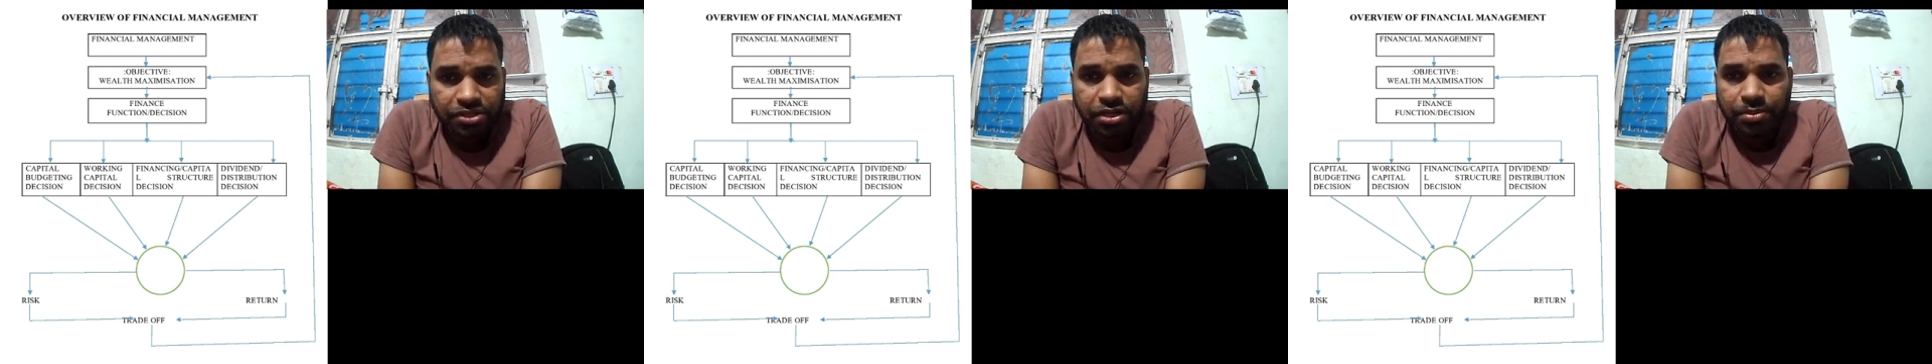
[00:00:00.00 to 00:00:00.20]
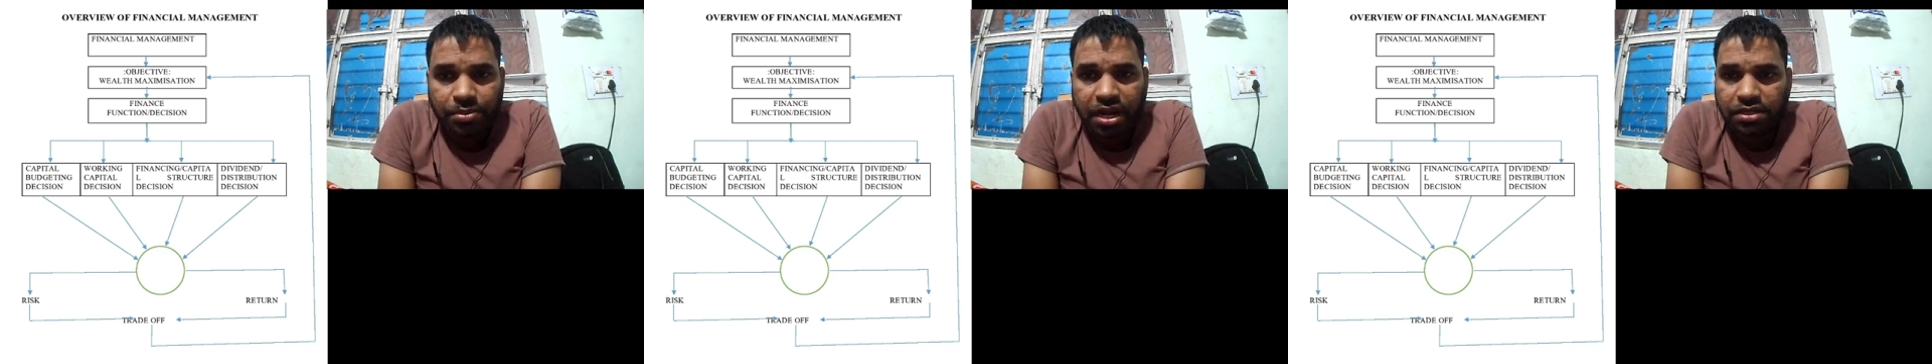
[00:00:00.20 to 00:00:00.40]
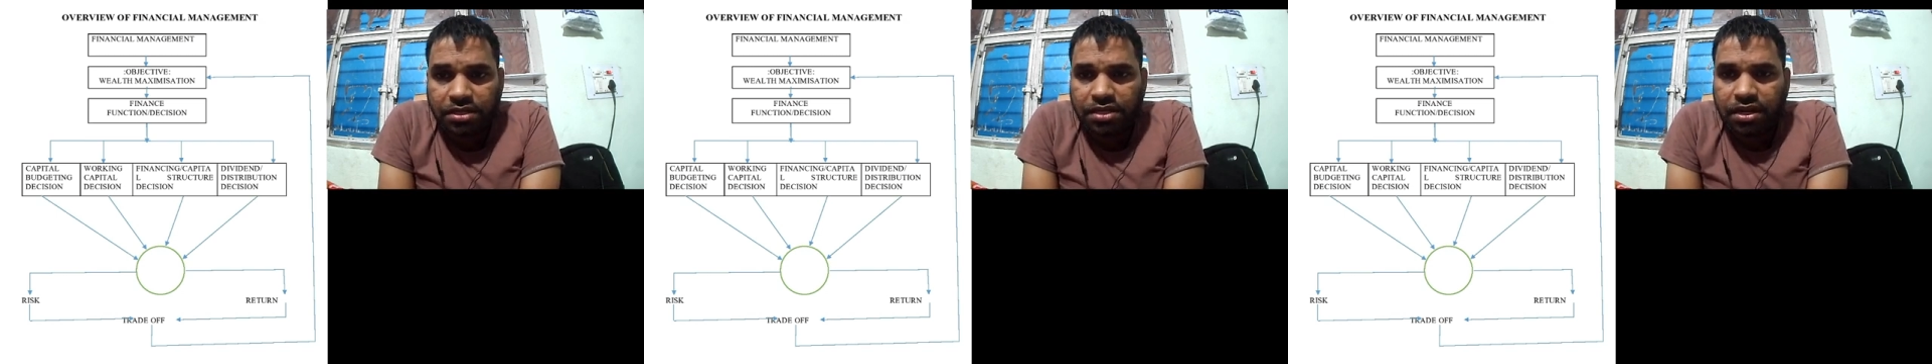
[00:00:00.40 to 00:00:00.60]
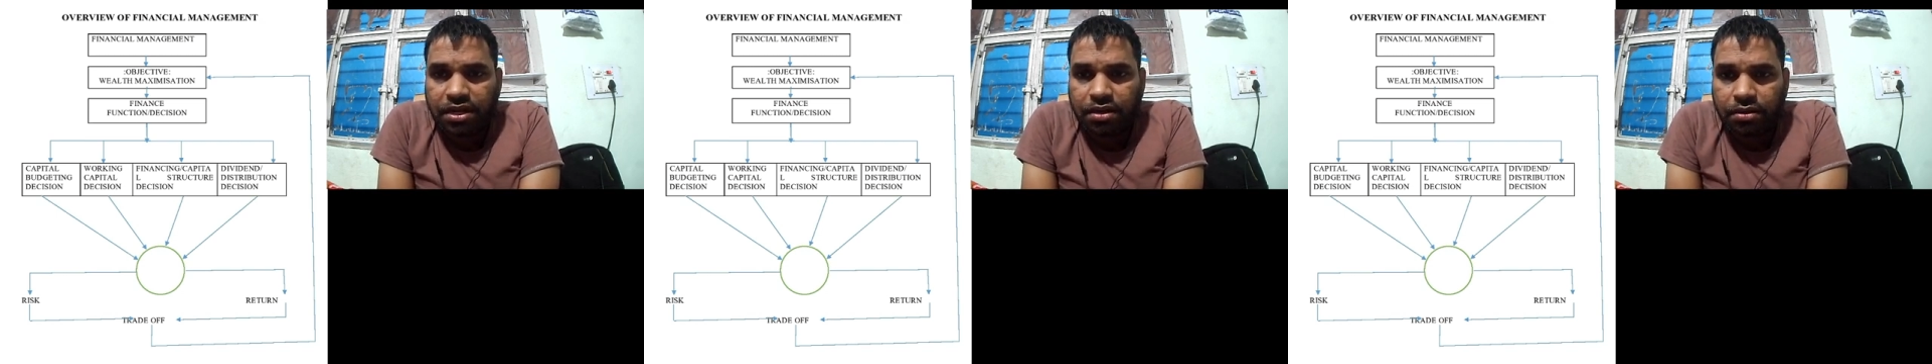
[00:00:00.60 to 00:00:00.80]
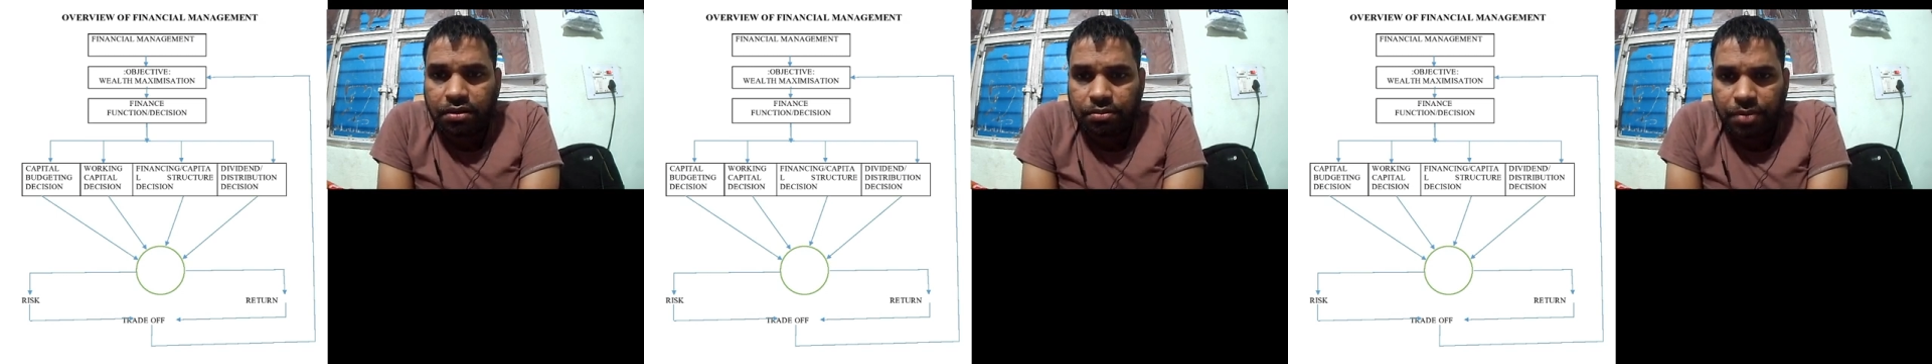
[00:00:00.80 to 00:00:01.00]

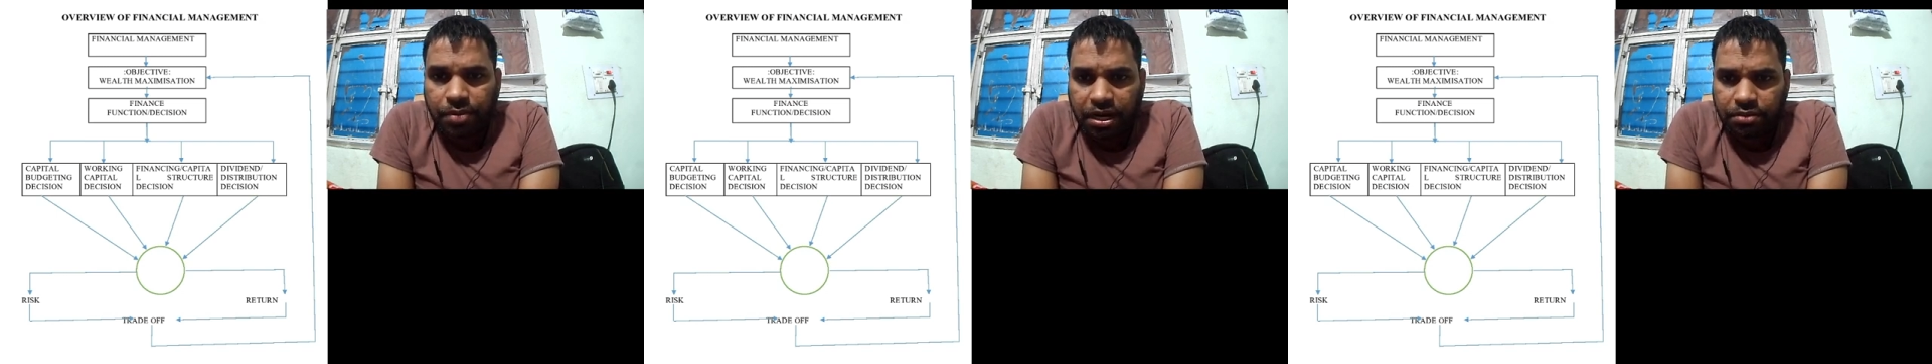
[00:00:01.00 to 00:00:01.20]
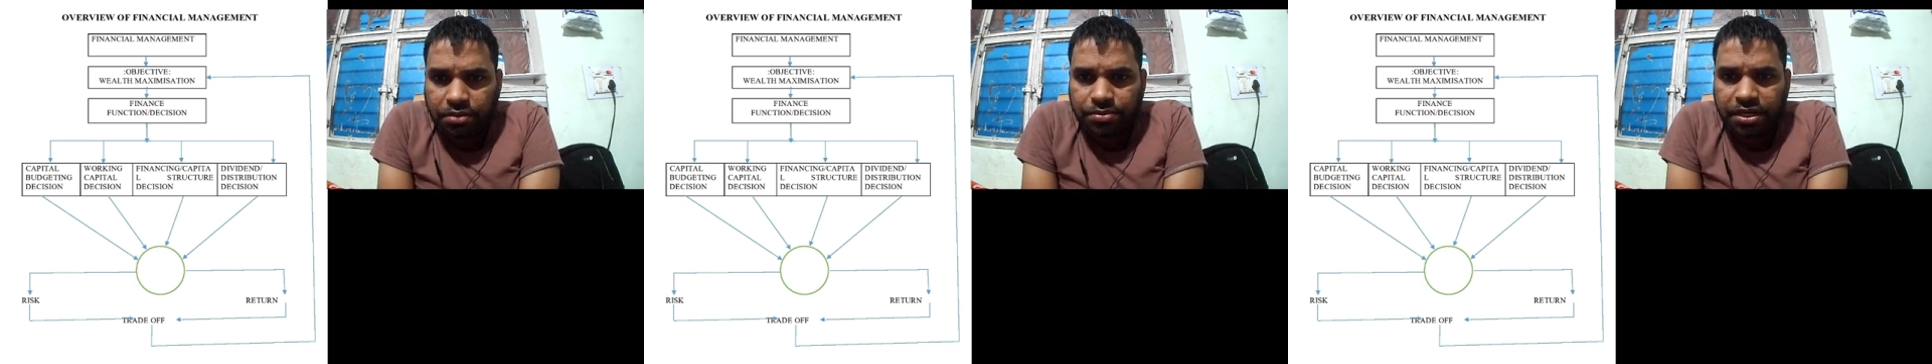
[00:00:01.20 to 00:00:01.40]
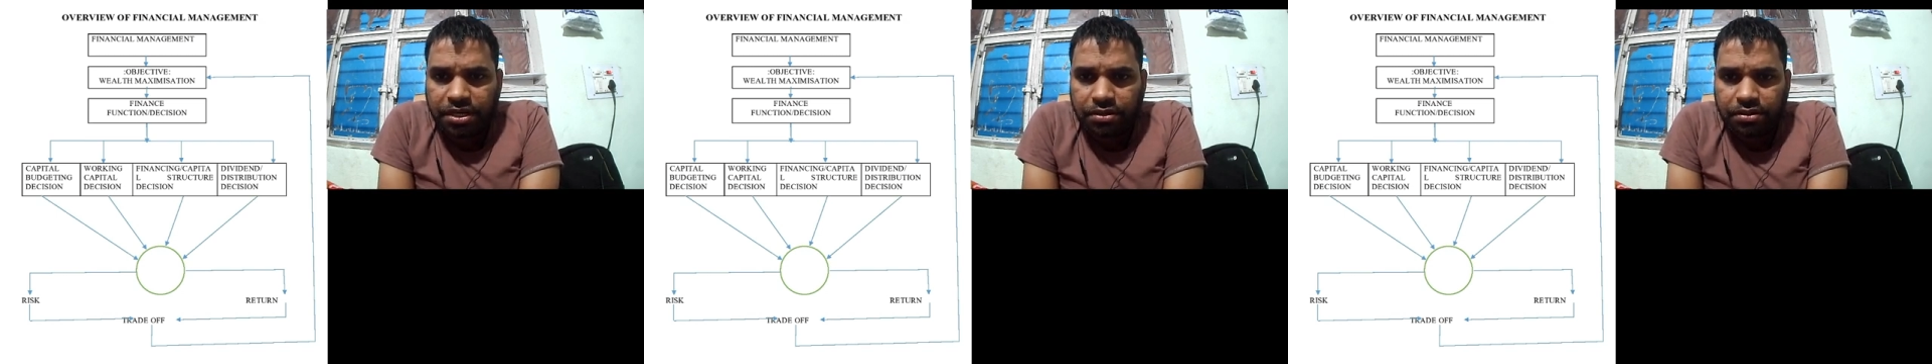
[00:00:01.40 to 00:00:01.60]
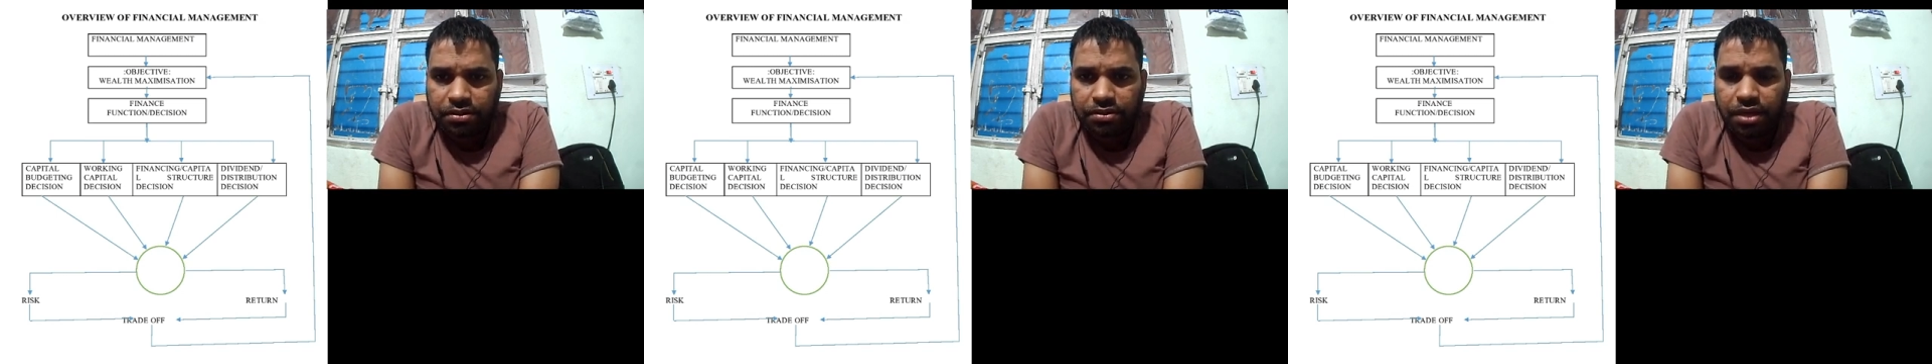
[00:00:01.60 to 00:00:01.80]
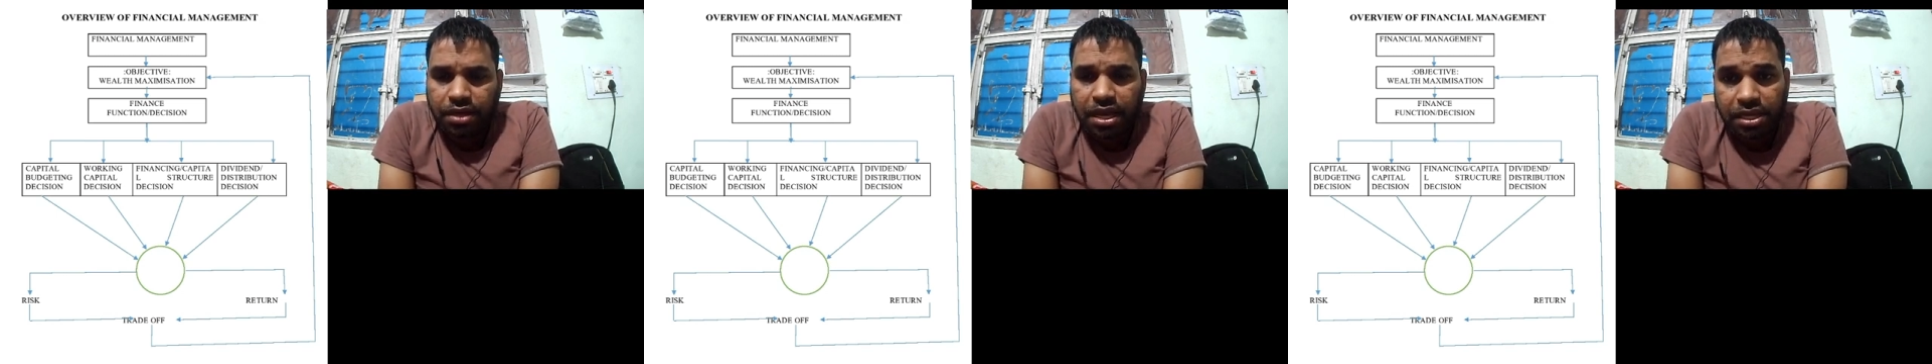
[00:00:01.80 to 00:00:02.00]
management
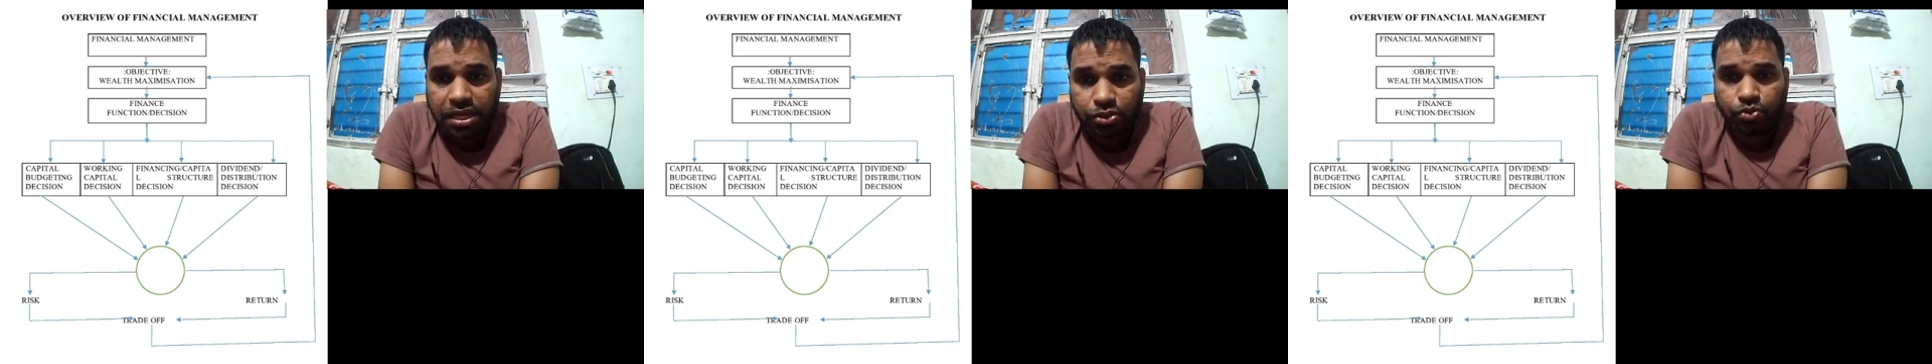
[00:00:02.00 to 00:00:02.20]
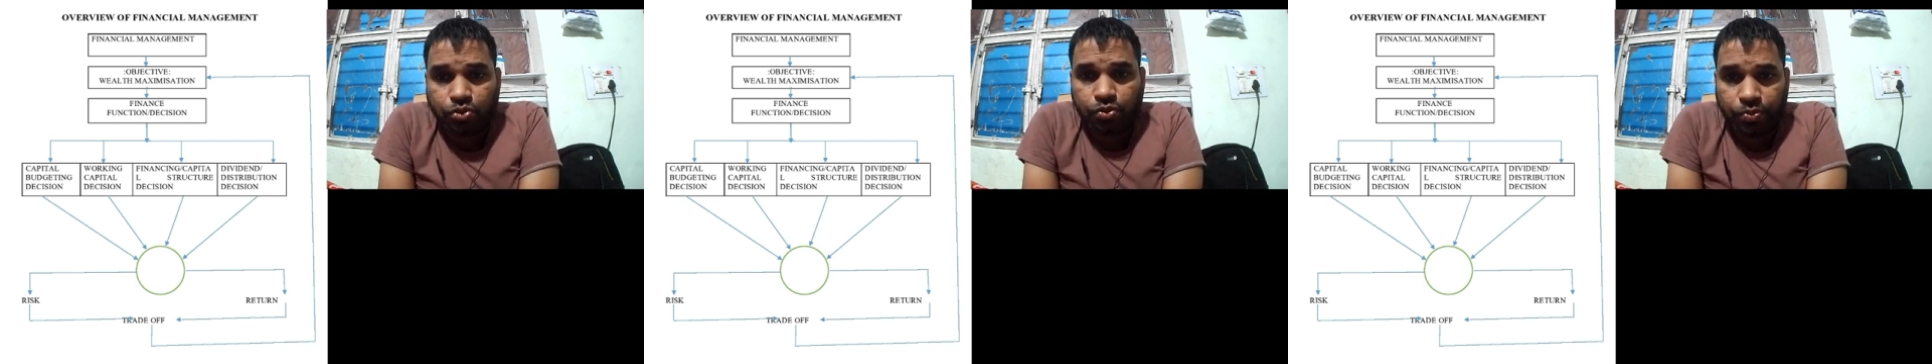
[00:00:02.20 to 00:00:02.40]
has to,